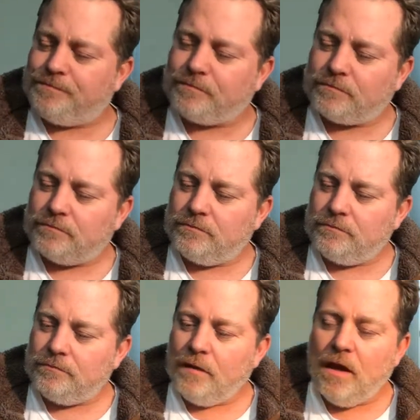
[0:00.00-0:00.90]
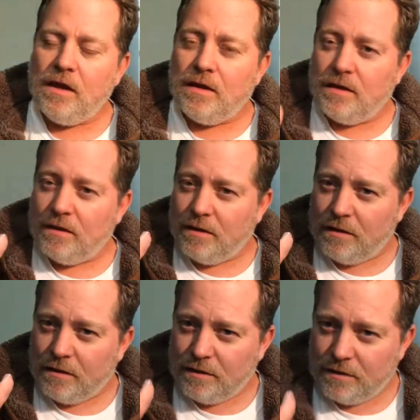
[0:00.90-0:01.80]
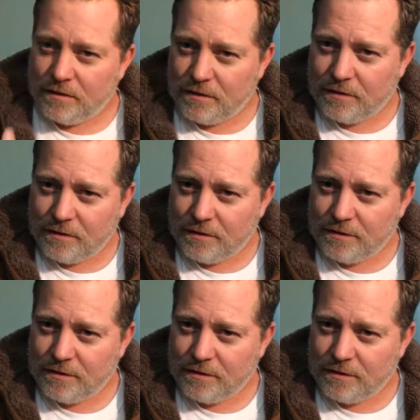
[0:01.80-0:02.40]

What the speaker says: No one is speaking in this clip.